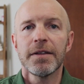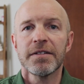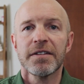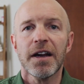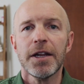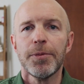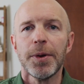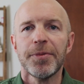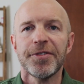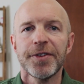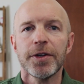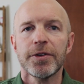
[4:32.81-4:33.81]
The study we
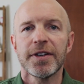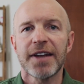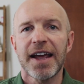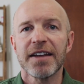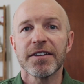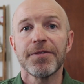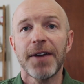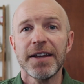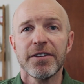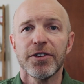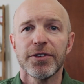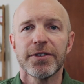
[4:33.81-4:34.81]
reviewed today is a
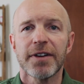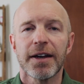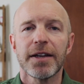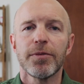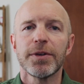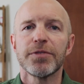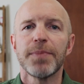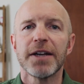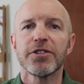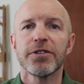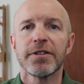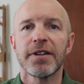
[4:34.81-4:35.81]
phase 2 study which
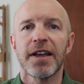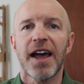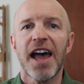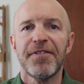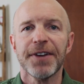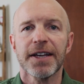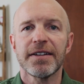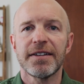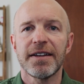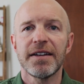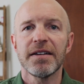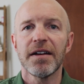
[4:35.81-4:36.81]
measures the
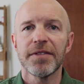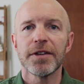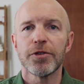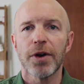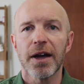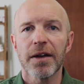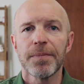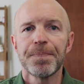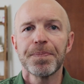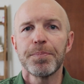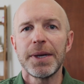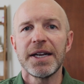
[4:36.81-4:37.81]
efficacy of the drug,
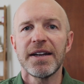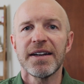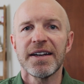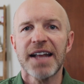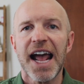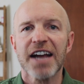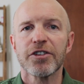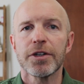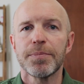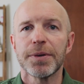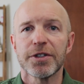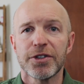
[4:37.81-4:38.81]
meaning it actually
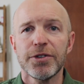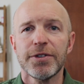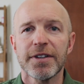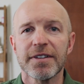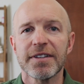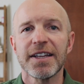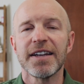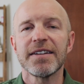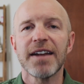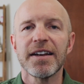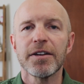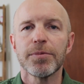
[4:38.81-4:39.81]
produces the
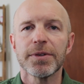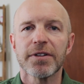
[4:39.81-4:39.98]
intended